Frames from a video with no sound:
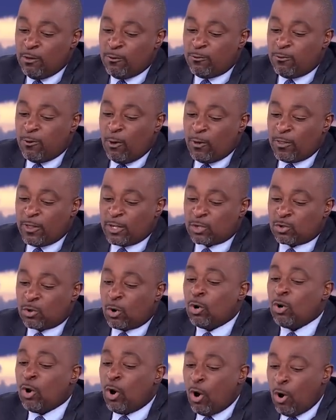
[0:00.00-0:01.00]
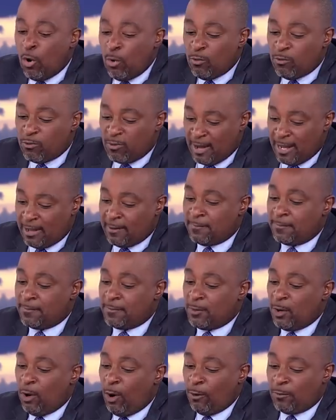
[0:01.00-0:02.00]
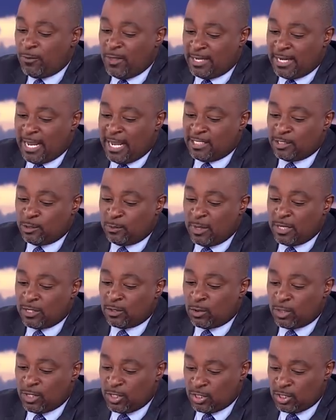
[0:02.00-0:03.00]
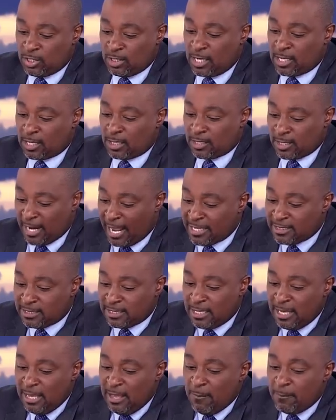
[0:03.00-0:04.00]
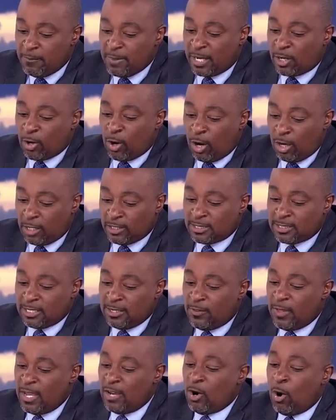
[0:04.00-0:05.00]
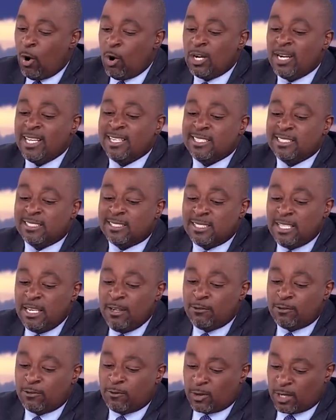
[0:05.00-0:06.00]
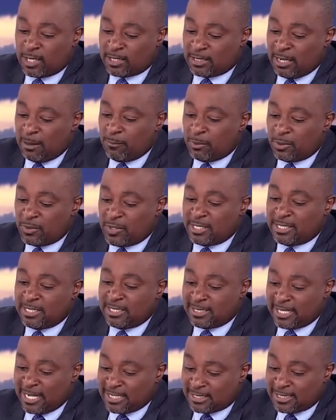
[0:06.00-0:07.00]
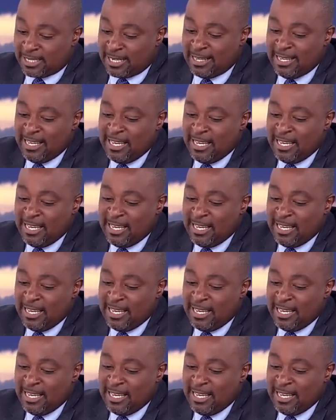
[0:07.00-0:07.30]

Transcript: for the rollover of that unspent conditional grant because they only received, for example, the disaster